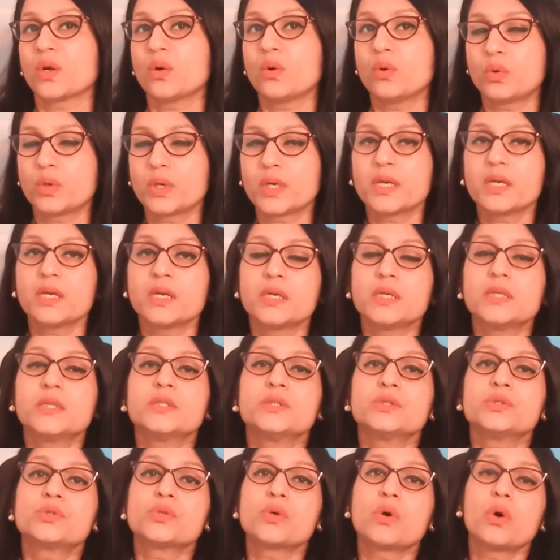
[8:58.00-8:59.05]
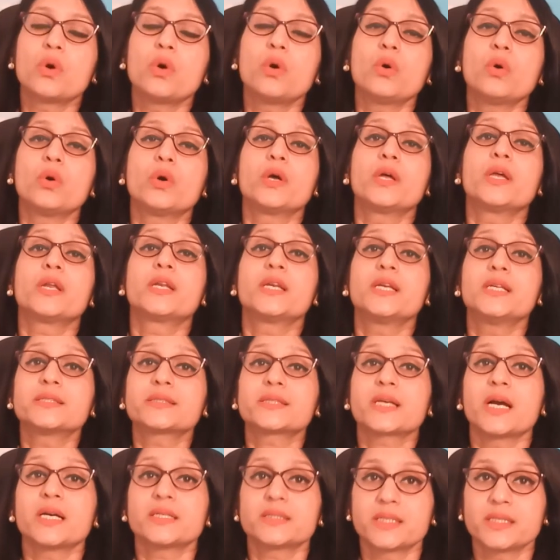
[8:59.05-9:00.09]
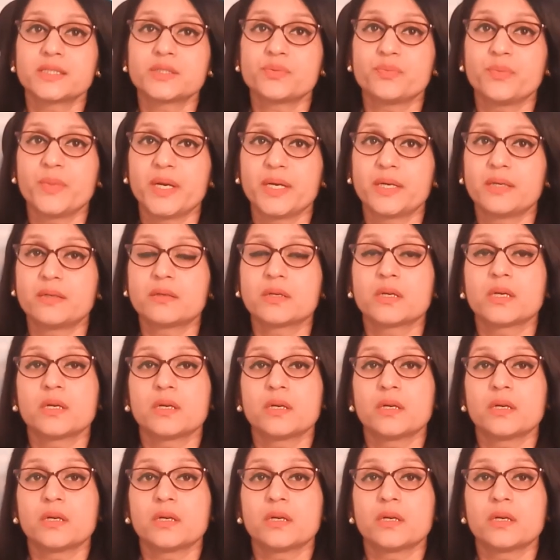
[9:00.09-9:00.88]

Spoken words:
Okay, so risk assessment,